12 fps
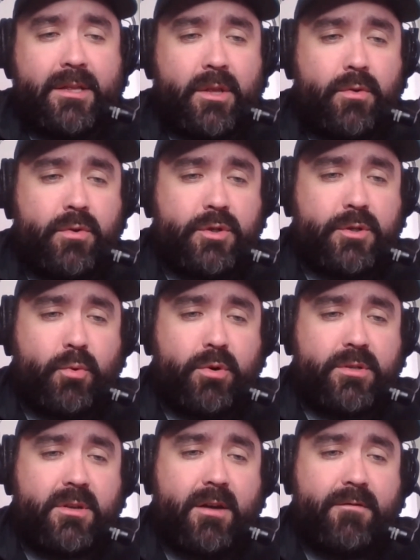local
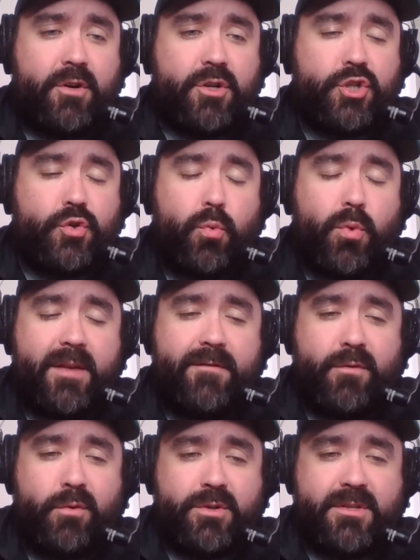sports coverage
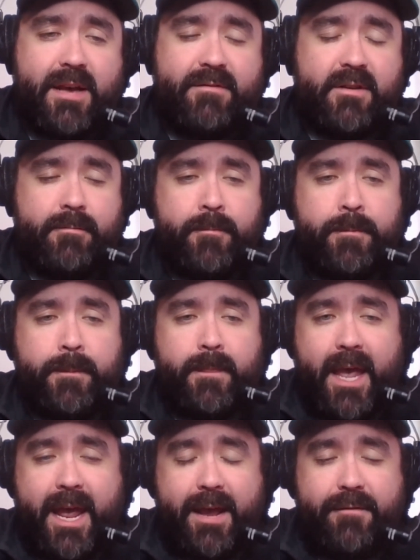twenty-four seven
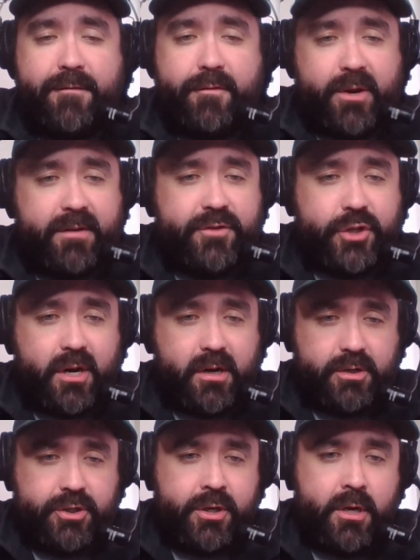and free of
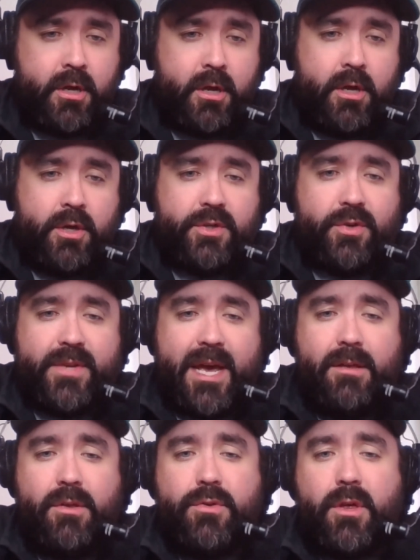charge. So
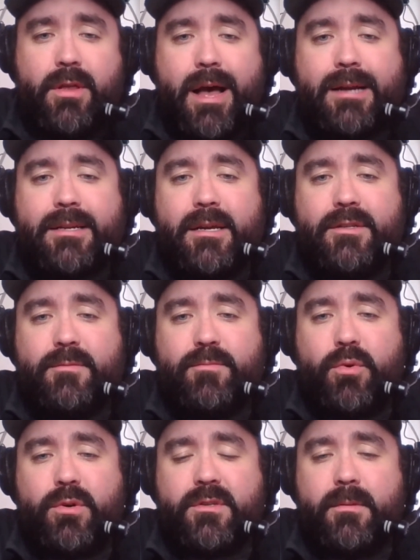download the Locked On
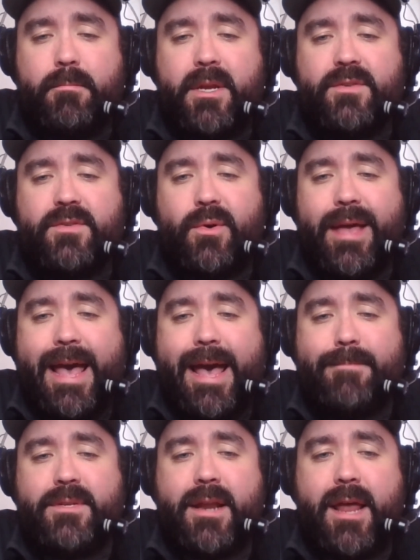Sports Minnesota
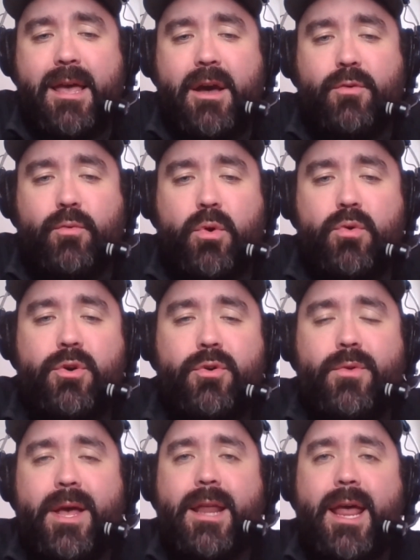app today on
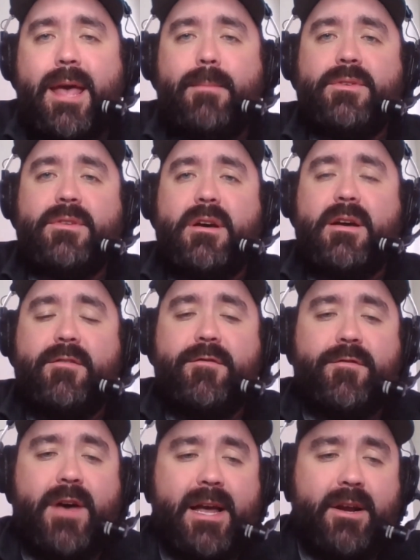Roku and Amazon
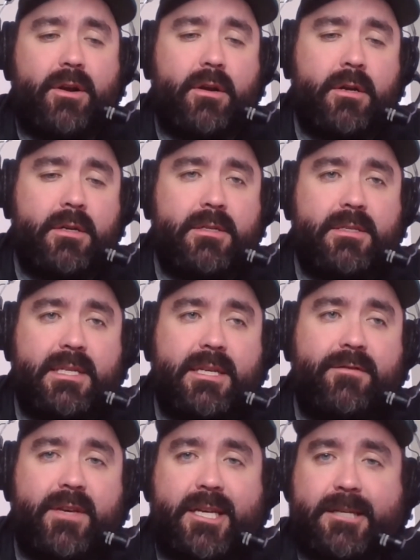Fire
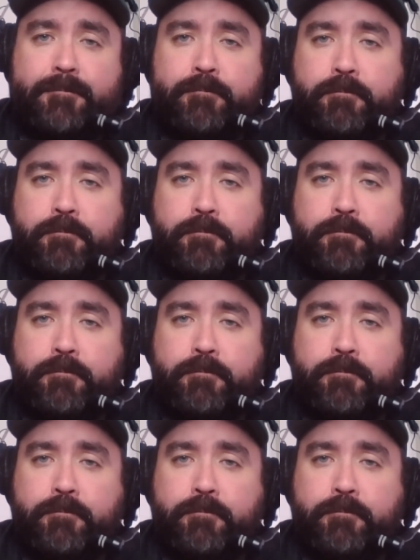T V.